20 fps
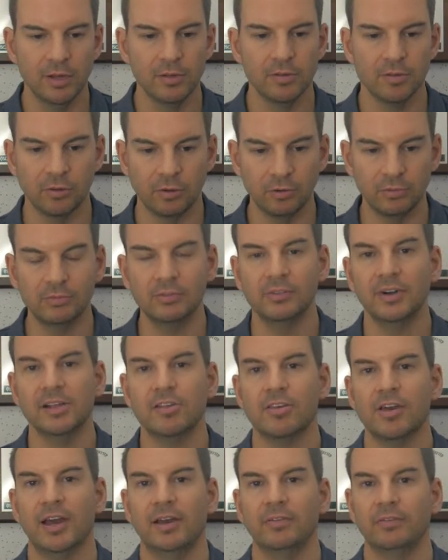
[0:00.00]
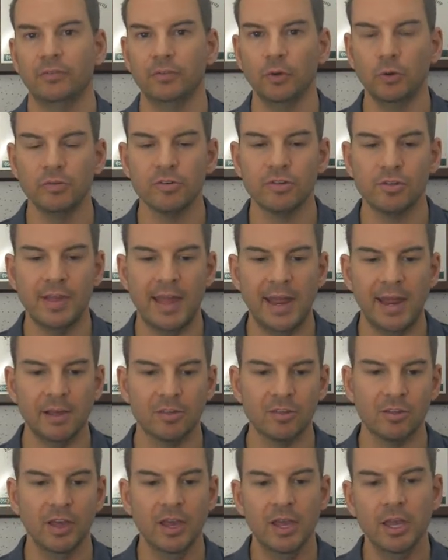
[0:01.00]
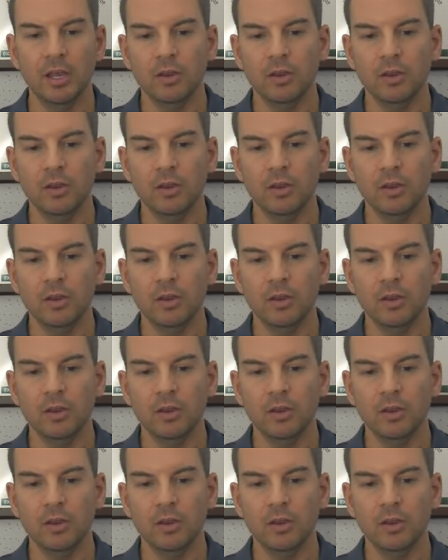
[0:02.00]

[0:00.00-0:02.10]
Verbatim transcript: So let's add those next.